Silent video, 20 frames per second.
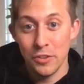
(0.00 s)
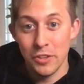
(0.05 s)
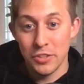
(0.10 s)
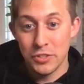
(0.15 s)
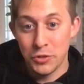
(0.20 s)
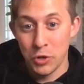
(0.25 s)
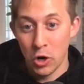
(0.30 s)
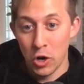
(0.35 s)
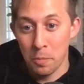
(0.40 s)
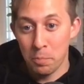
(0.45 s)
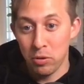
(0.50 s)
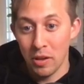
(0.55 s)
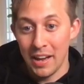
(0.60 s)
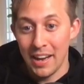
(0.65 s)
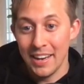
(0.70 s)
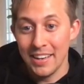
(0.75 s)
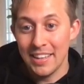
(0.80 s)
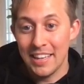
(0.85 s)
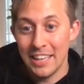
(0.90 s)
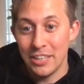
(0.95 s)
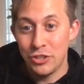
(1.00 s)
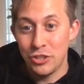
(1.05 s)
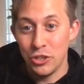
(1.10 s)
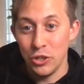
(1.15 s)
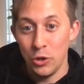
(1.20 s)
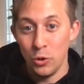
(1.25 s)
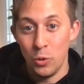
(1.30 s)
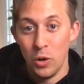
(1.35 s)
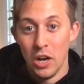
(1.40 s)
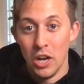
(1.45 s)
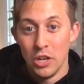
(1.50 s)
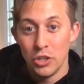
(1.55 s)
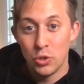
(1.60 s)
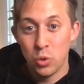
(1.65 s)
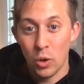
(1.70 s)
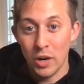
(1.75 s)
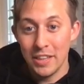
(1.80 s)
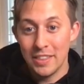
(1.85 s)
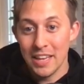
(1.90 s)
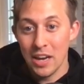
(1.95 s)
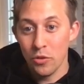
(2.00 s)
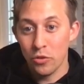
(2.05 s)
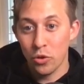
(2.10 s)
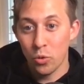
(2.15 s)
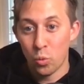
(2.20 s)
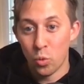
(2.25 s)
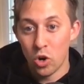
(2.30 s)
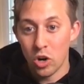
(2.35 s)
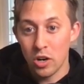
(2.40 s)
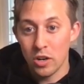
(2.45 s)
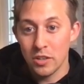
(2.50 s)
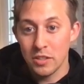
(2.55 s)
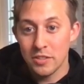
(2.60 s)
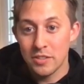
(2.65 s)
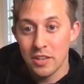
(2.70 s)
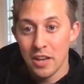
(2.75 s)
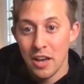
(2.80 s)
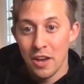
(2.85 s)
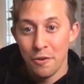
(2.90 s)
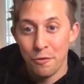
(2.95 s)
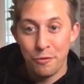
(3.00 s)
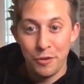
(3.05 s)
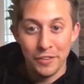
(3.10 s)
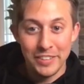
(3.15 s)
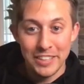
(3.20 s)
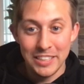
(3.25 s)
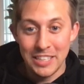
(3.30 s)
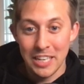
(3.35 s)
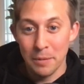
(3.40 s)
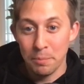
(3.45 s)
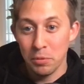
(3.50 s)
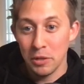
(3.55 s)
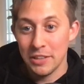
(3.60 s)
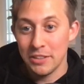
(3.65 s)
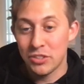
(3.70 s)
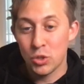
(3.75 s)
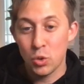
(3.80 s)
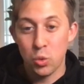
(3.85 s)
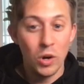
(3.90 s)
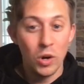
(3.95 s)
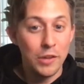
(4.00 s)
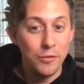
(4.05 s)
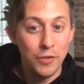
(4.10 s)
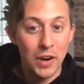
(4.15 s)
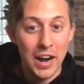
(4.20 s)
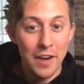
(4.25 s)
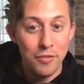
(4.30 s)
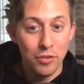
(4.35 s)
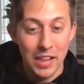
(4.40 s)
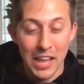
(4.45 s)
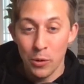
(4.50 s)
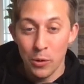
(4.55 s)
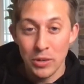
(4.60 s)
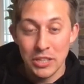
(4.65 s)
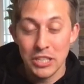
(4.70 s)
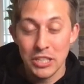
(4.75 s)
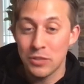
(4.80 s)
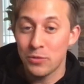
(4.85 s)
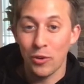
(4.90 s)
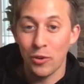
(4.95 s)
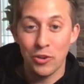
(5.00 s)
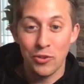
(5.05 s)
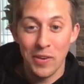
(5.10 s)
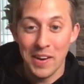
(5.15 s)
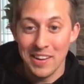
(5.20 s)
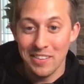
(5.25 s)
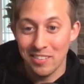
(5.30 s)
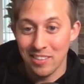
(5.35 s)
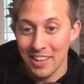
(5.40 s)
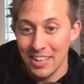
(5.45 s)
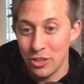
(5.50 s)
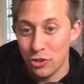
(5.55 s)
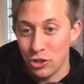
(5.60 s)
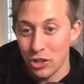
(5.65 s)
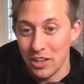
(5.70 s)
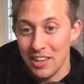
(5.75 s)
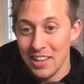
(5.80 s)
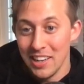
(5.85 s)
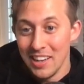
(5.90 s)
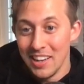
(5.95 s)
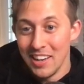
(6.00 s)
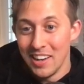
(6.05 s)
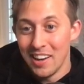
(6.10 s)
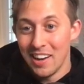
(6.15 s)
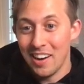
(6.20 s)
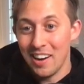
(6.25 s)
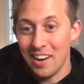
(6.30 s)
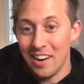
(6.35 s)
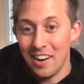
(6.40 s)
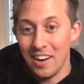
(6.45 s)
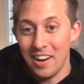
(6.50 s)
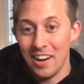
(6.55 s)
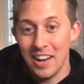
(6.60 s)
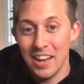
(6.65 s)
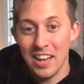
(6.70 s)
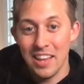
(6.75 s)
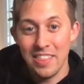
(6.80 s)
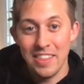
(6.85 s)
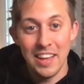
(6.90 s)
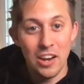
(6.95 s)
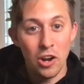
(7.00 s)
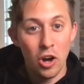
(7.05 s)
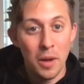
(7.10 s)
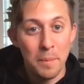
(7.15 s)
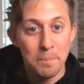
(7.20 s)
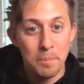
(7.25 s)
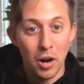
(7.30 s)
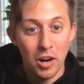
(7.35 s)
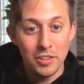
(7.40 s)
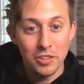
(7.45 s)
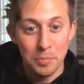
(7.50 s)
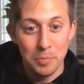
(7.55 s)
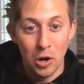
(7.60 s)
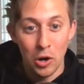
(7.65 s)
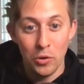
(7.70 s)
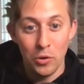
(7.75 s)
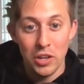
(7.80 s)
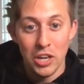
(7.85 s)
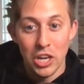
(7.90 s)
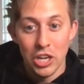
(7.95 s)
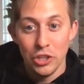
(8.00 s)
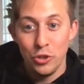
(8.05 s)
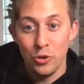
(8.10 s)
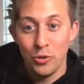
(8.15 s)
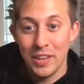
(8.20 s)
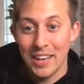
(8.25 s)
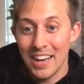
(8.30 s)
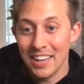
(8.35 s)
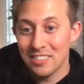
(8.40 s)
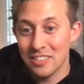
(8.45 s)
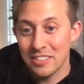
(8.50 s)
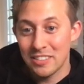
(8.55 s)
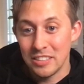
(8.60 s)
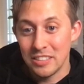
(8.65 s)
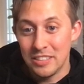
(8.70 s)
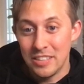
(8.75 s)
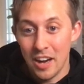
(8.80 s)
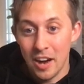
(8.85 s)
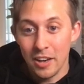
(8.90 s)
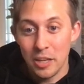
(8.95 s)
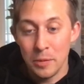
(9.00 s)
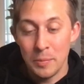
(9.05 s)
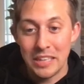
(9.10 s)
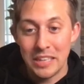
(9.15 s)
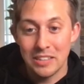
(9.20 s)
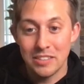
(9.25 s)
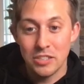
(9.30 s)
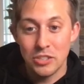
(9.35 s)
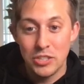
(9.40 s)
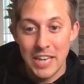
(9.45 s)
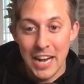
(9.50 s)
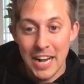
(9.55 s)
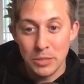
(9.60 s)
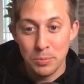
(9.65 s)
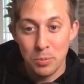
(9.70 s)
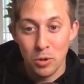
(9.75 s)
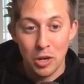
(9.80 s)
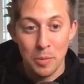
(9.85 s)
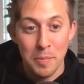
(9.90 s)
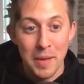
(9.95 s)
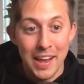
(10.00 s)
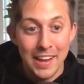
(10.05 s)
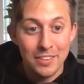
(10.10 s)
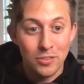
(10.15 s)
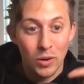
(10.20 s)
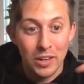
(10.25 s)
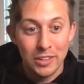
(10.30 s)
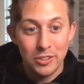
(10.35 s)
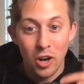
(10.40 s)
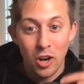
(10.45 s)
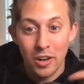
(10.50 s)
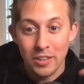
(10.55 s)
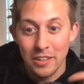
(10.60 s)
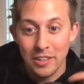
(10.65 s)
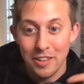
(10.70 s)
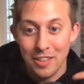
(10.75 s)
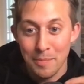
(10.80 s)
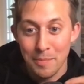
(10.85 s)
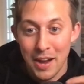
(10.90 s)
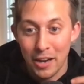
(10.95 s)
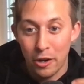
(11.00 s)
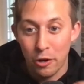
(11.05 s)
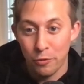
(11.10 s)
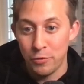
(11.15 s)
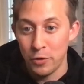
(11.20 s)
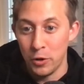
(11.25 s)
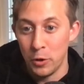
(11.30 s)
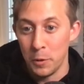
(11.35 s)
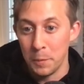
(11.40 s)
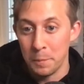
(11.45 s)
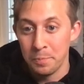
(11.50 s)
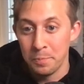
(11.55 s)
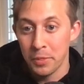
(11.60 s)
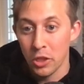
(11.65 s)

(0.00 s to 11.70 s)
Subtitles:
The starter plan gets you 20,000 words, 50 templates, 25 languages for translation. And then on boss mode, you get access to documents, Jasper commands where I talked into the microphone.